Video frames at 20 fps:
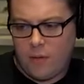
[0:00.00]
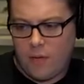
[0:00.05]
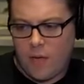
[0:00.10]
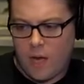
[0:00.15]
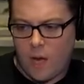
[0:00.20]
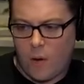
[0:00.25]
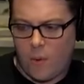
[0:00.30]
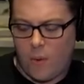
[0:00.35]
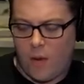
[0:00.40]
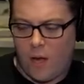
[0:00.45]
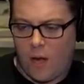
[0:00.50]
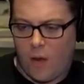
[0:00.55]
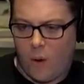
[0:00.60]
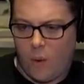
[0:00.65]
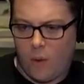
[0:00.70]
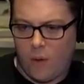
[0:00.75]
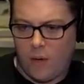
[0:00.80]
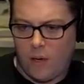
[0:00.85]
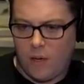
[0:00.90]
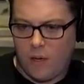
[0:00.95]
Oh,
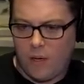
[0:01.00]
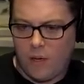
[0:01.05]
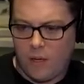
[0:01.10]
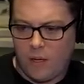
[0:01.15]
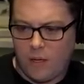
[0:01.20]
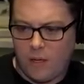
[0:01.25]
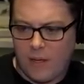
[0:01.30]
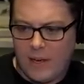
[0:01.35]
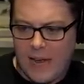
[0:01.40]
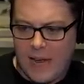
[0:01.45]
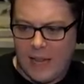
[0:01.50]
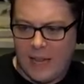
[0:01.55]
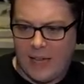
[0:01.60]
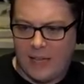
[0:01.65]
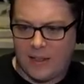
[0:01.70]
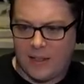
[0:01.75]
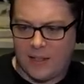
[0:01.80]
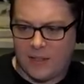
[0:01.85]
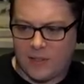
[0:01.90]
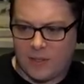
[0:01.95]
no. Not
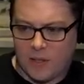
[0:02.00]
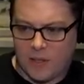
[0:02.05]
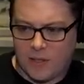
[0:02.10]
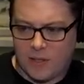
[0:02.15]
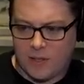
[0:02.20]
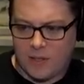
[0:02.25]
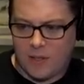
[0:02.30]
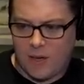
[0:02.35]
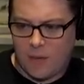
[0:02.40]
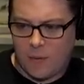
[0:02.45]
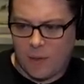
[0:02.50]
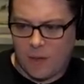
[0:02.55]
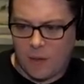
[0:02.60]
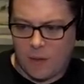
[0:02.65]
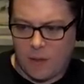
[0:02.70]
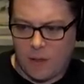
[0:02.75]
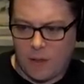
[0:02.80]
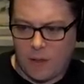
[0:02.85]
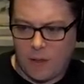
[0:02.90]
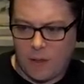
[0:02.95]
like this, Chris. There we go.
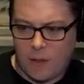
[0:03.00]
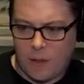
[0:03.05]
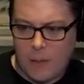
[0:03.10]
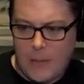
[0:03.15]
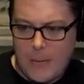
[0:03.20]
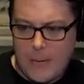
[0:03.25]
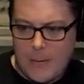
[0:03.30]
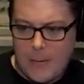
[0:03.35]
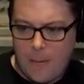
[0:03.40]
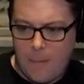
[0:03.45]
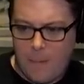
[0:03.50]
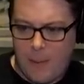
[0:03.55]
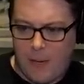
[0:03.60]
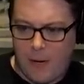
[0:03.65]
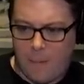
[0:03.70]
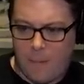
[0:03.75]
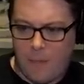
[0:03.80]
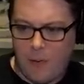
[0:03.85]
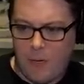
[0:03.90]
Good. Pin him.